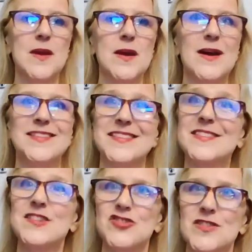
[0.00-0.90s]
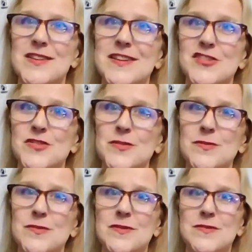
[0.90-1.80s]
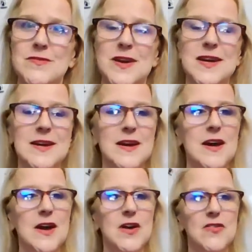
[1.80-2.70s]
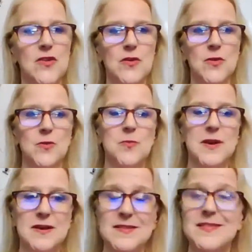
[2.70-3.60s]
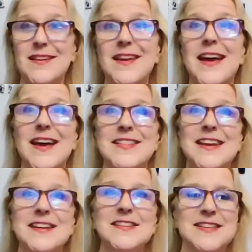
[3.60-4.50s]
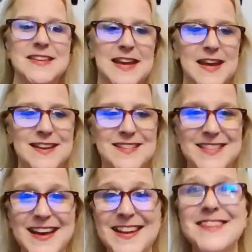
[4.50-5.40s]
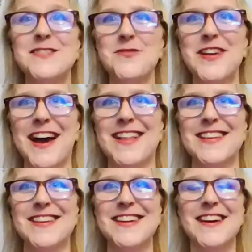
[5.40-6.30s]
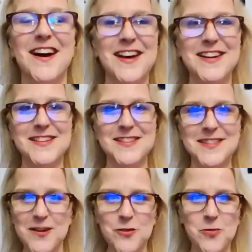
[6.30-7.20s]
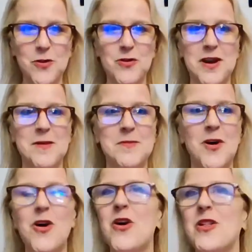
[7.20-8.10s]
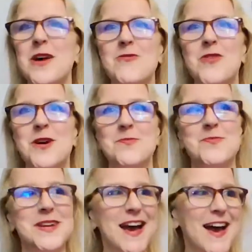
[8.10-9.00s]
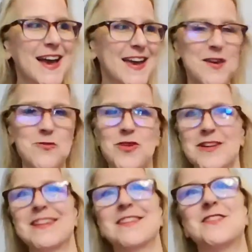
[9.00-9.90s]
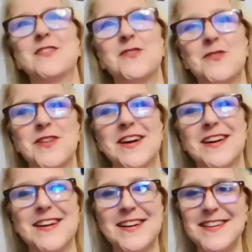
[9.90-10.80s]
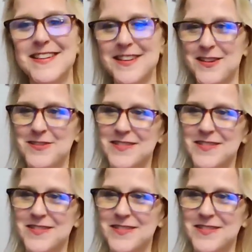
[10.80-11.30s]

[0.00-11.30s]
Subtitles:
a decision issue, right? So because at the end of the day, that is a reality. I could love a program all I want, but I can't walk into, I don't know,